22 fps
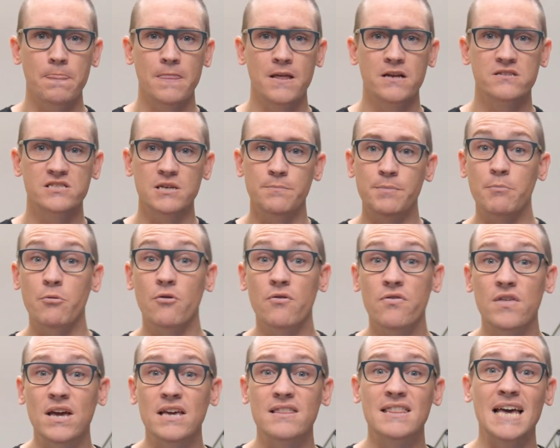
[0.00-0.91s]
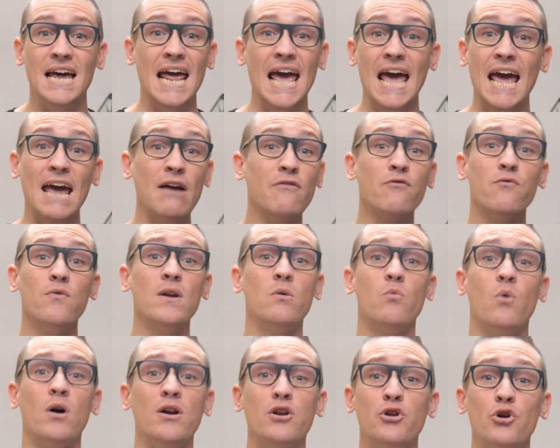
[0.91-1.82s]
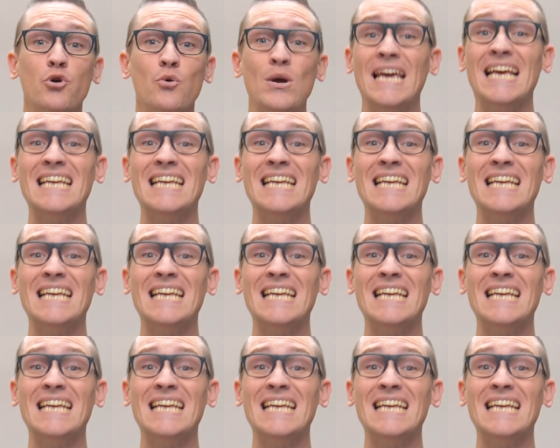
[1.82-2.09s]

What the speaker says: Some people think that everyone who